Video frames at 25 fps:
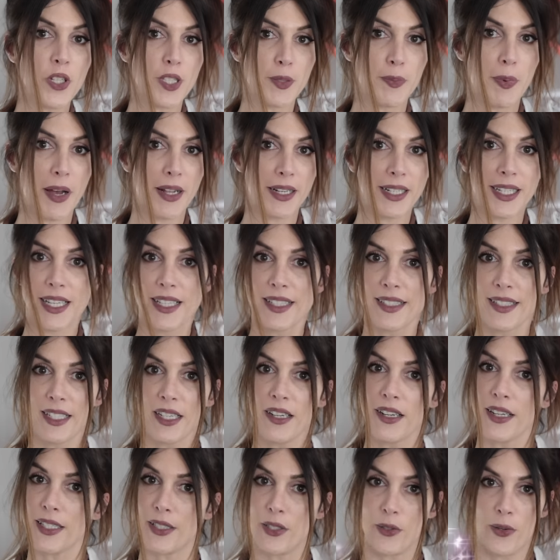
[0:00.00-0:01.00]
it's about to get
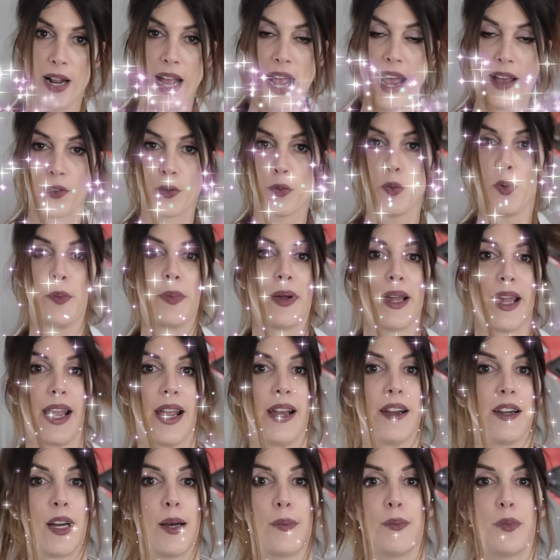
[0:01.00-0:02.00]
serious when I have to put my
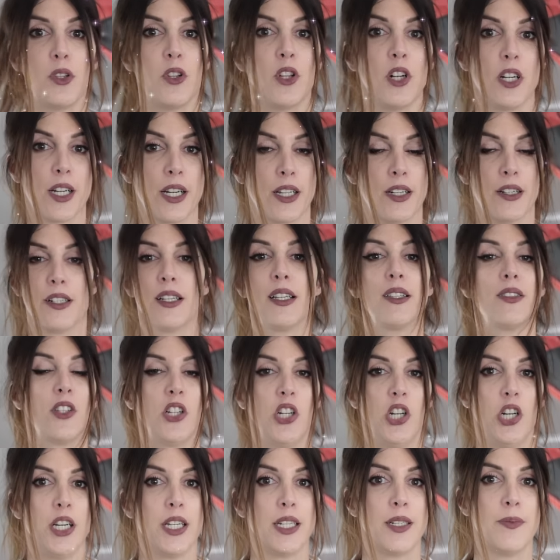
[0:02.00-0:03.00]
hair up to look underneath the
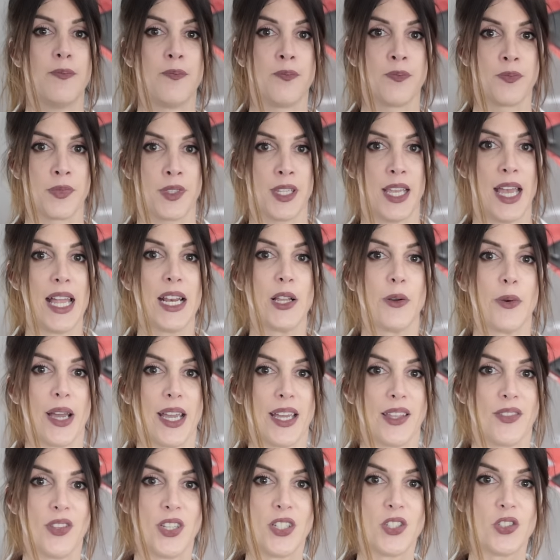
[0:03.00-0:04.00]
hood.
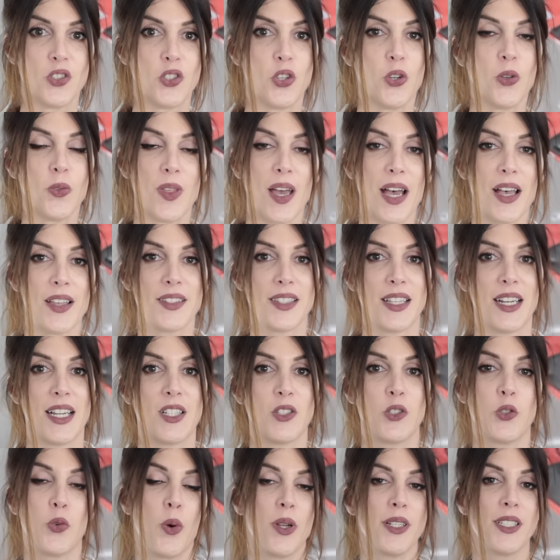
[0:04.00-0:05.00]
Anyway, this
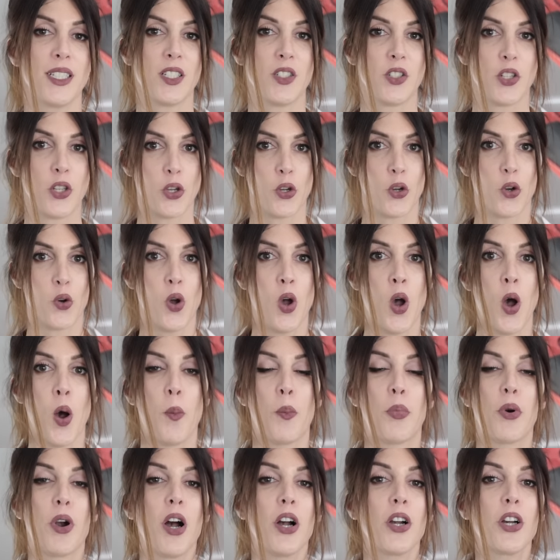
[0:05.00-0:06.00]
2022
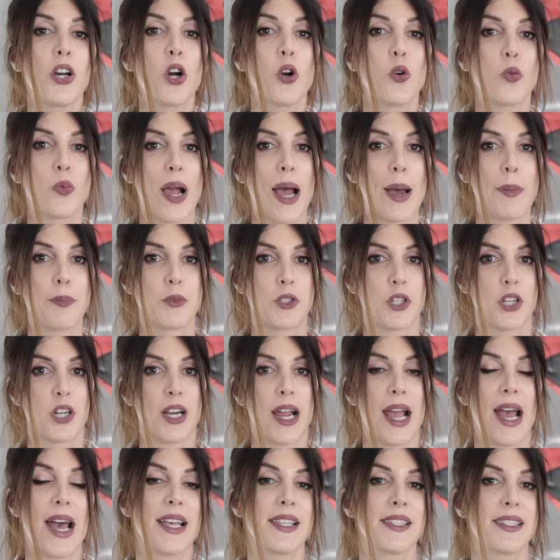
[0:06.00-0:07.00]
Bronco Raptor
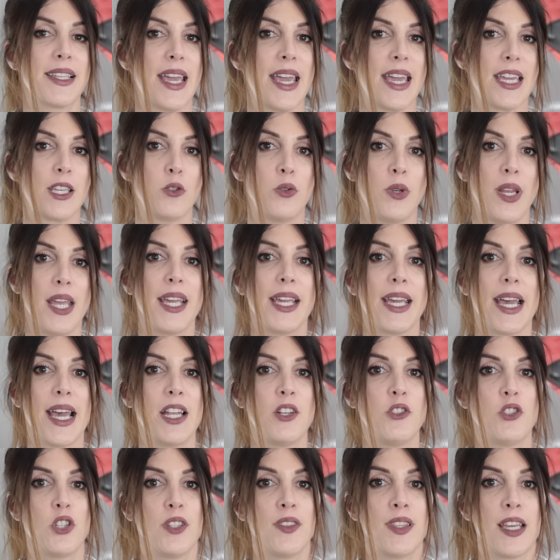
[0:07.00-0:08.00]
has a unique
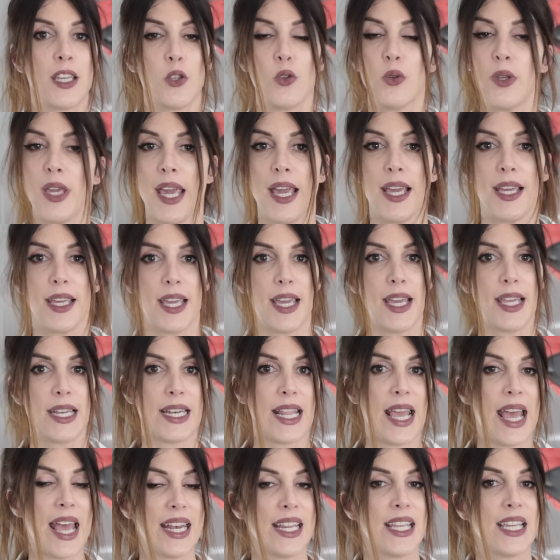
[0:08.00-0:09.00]
engine that you can't get in
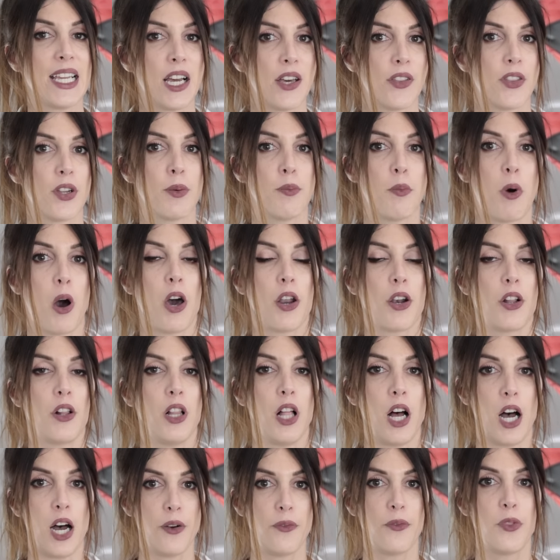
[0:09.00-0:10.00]
any other
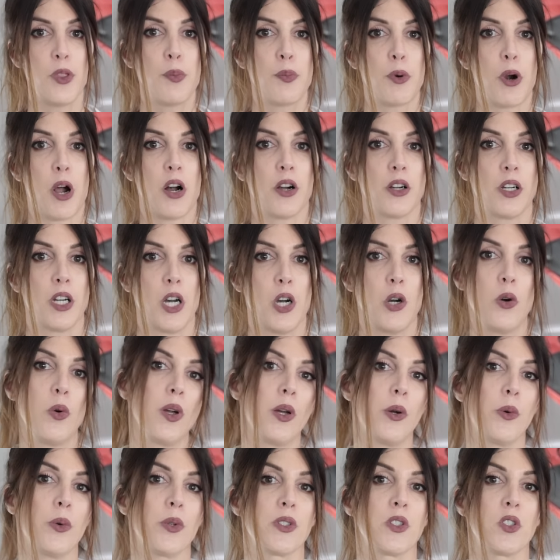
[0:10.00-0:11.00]
model of the Bronco.
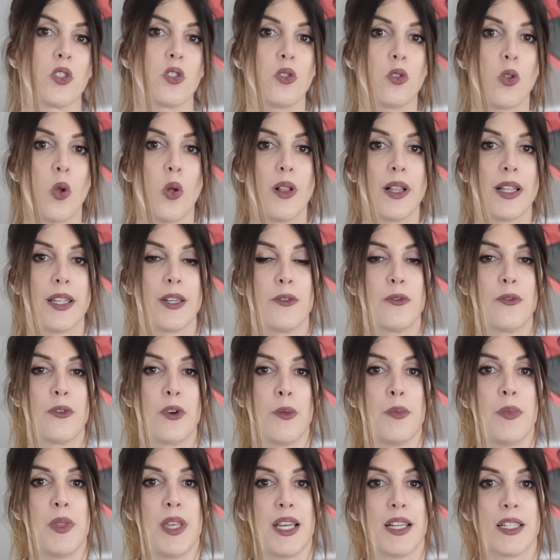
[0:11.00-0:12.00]
It was stolen
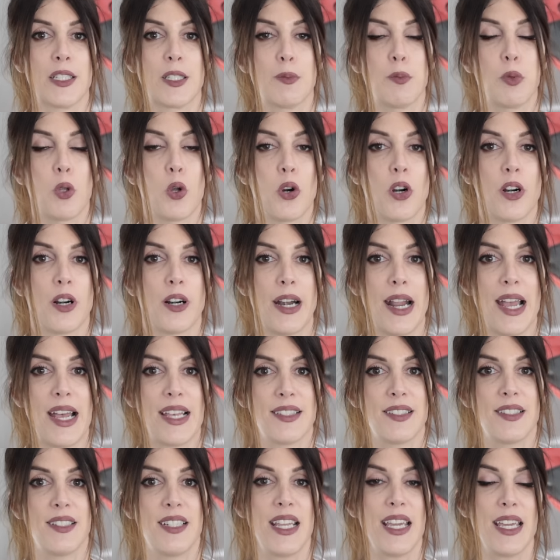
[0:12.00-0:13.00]
from the Explorer
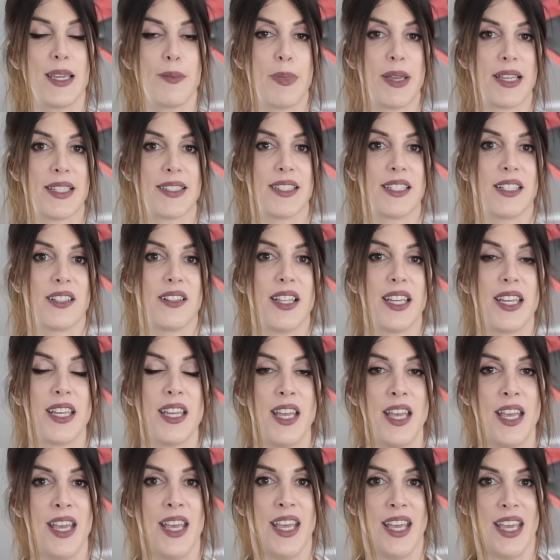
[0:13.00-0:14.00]
ST, basically.
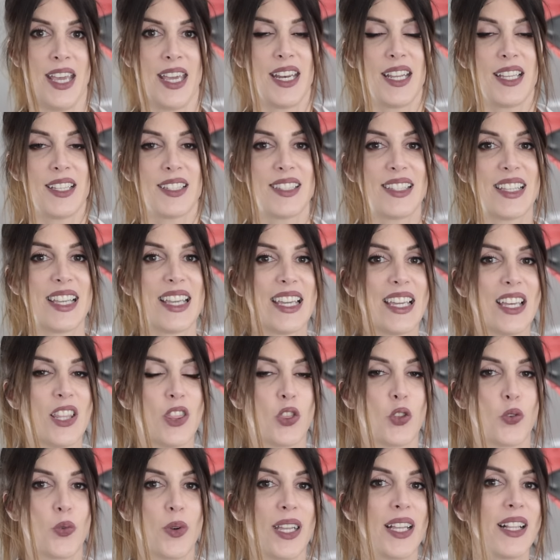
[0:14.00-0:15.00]
It is the
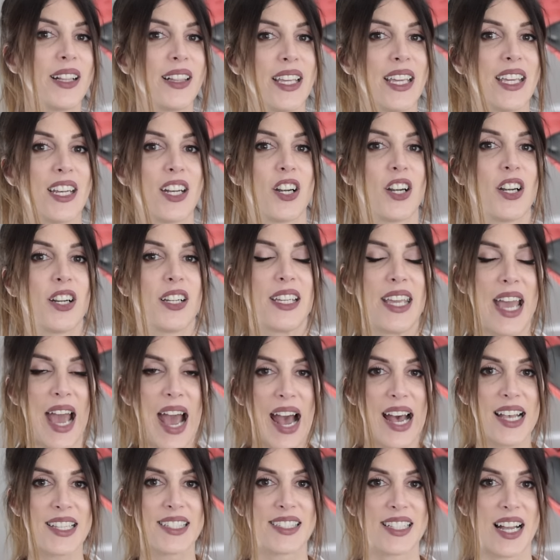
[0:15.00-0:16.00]
3-liter
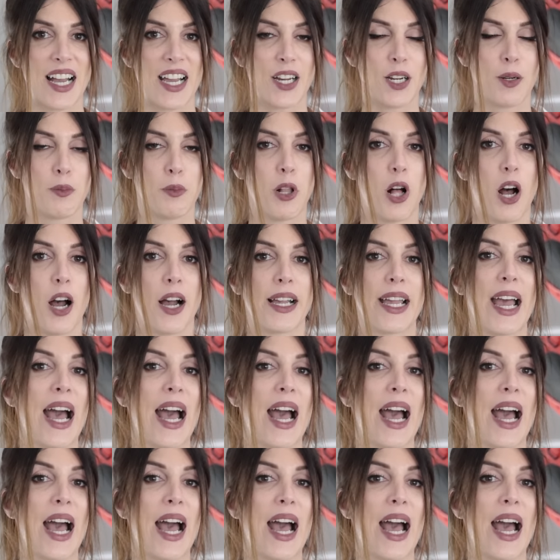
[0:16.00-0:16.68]
cast iron block